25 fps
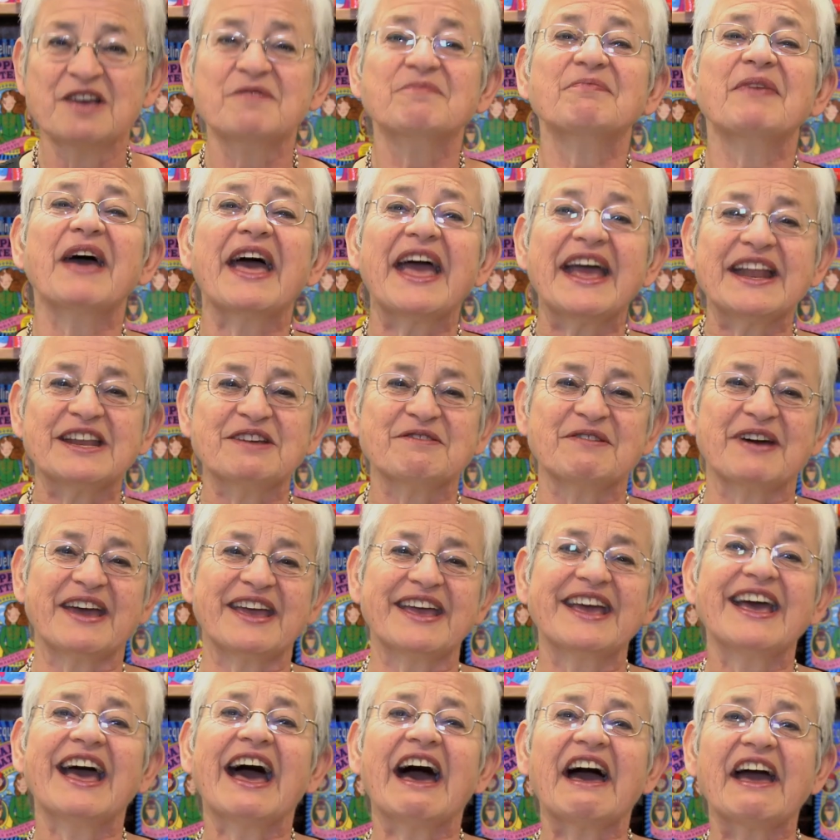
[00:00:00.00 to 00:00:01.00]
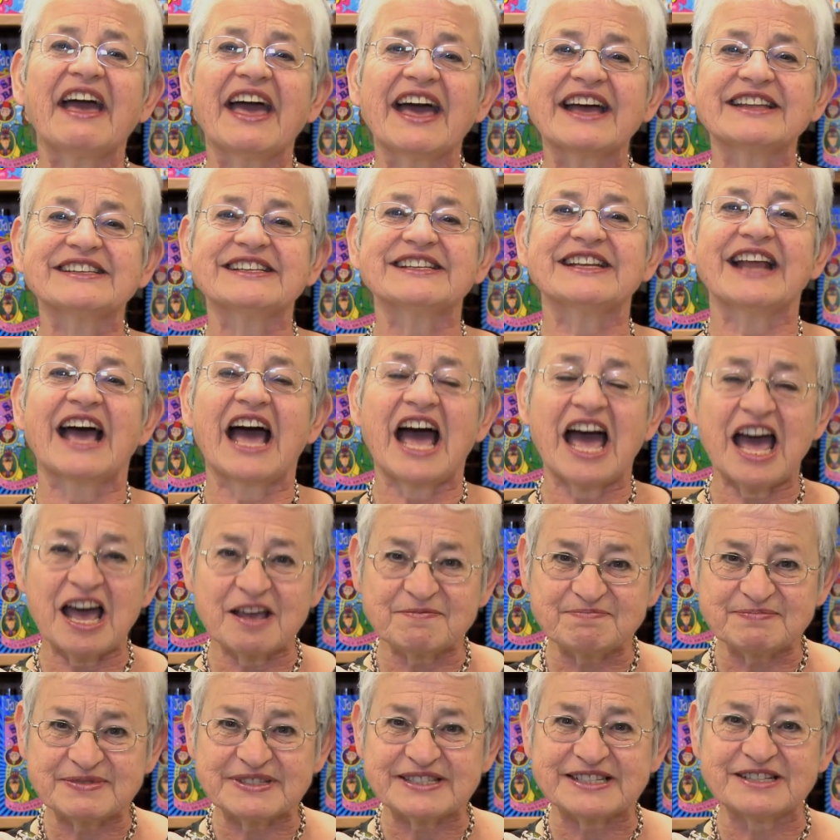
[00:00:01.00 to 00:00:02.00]
But anyway, I had an
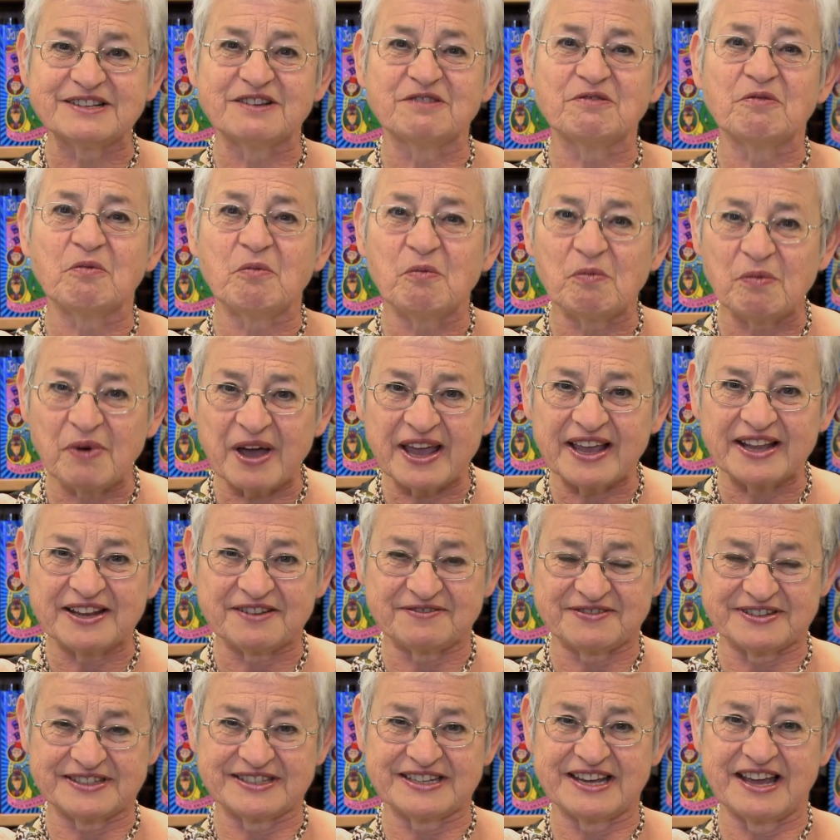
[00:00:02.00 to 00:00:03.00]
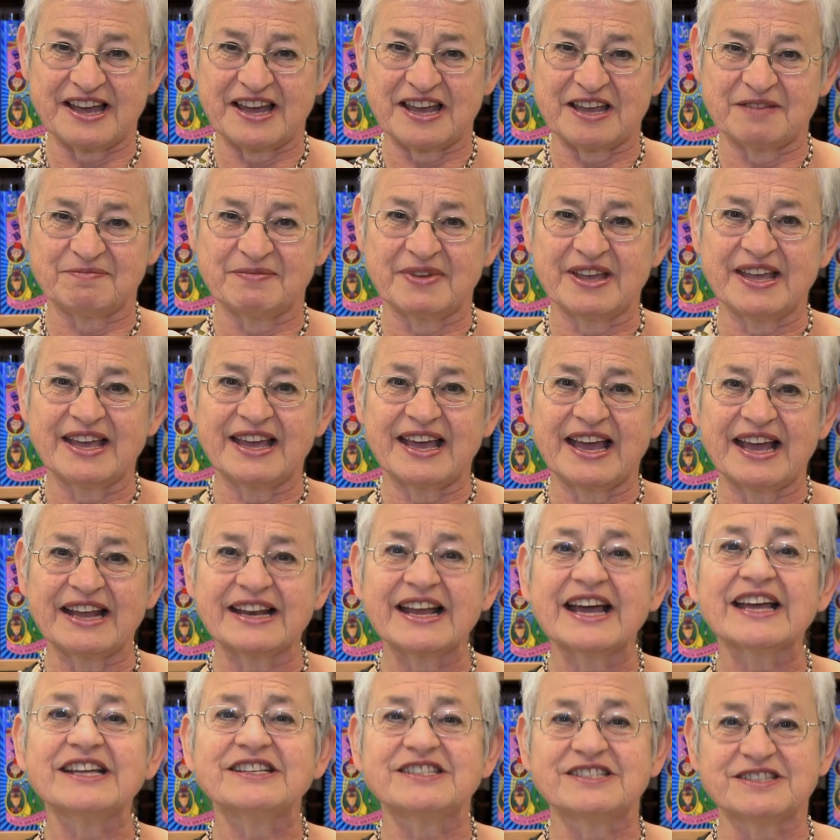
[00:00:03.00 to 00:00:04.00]
absolute whale of a time,
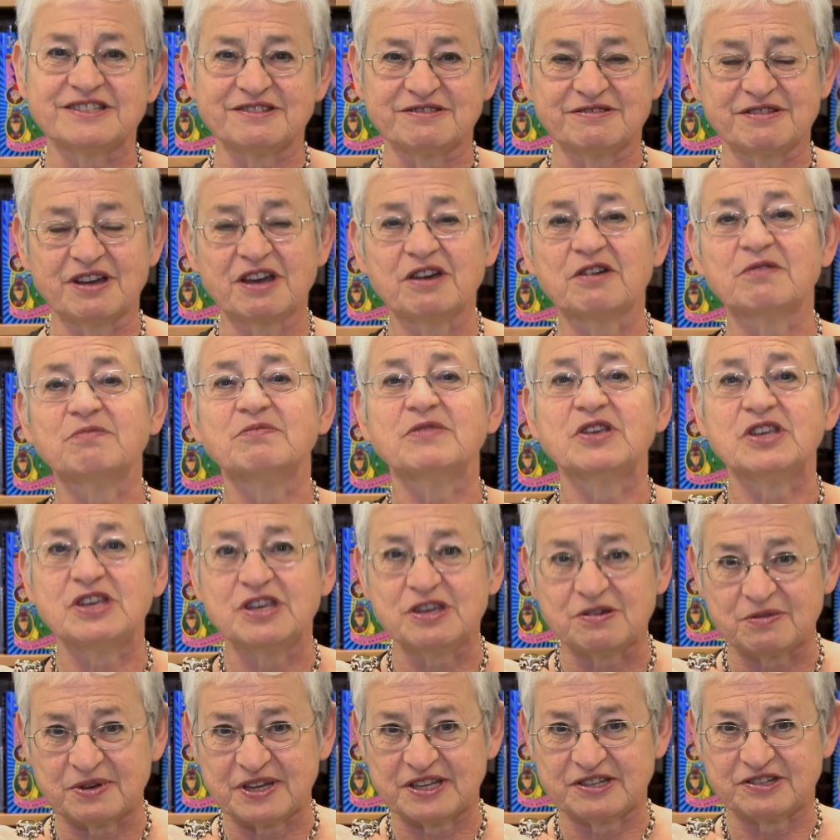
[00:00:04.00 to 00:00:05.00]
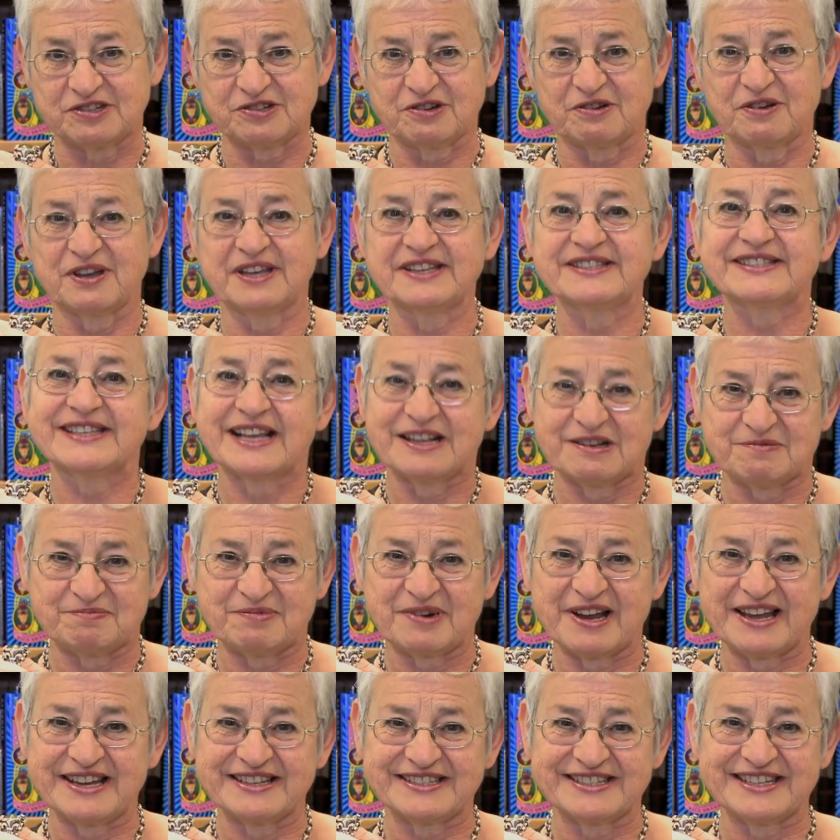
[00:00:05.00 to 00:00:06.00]
and I do hope you enjoy
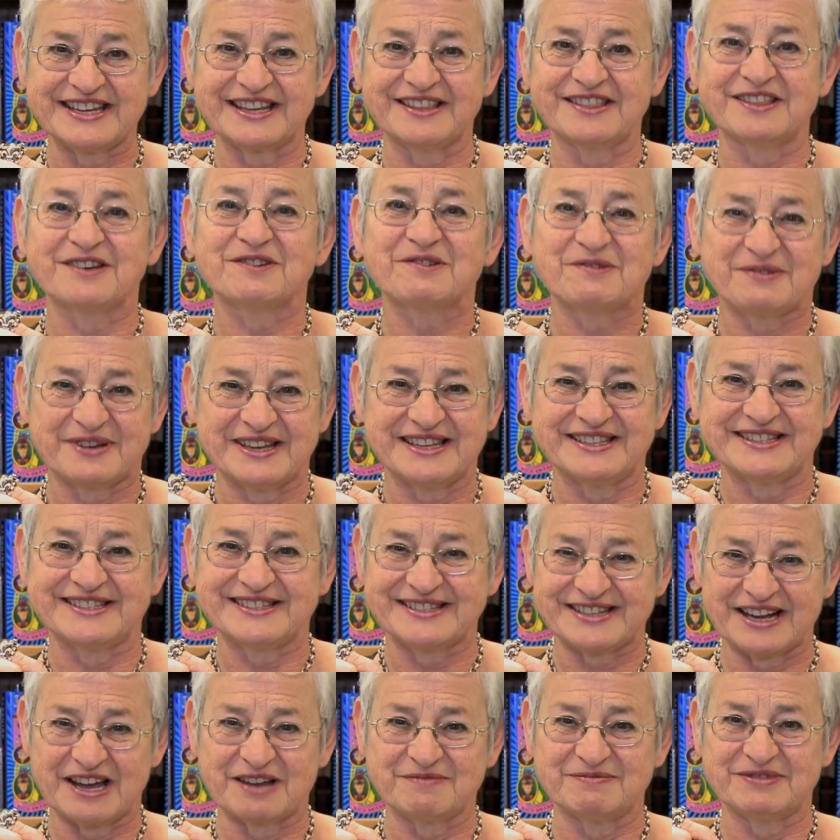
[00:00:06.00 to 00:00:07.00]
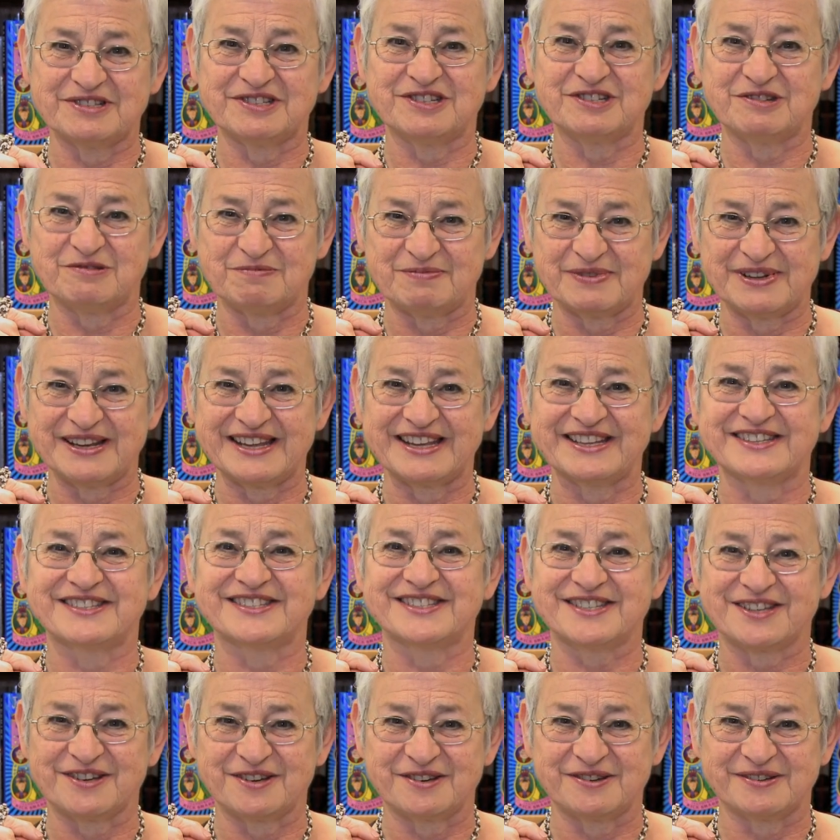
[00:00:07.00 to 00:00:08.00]
celebrating the Queen's Diamond Jubilee
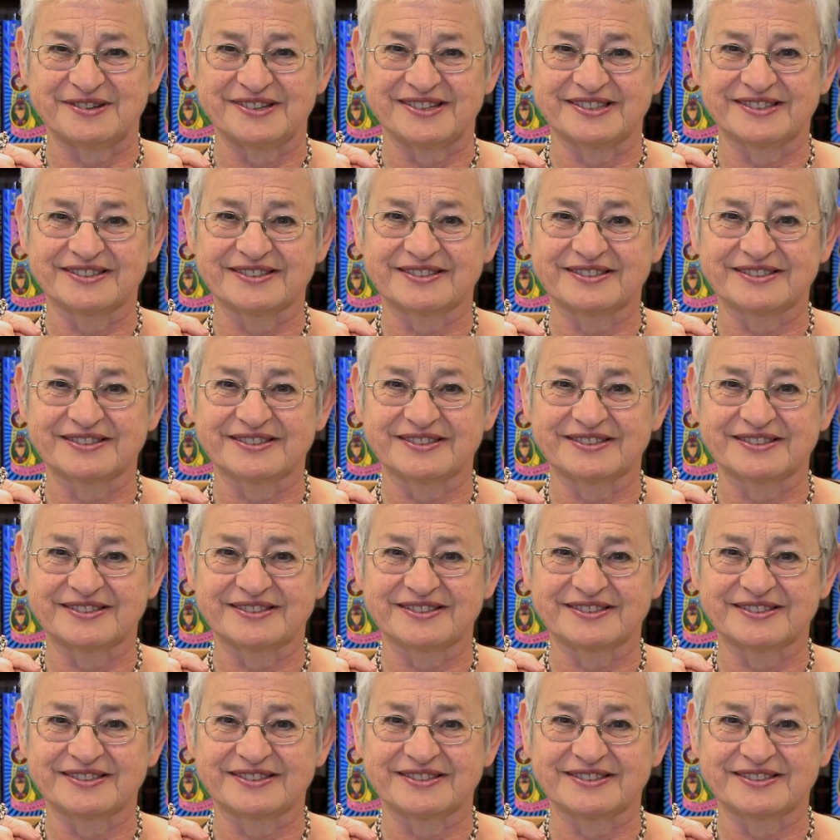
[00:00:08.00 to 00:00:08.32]
too.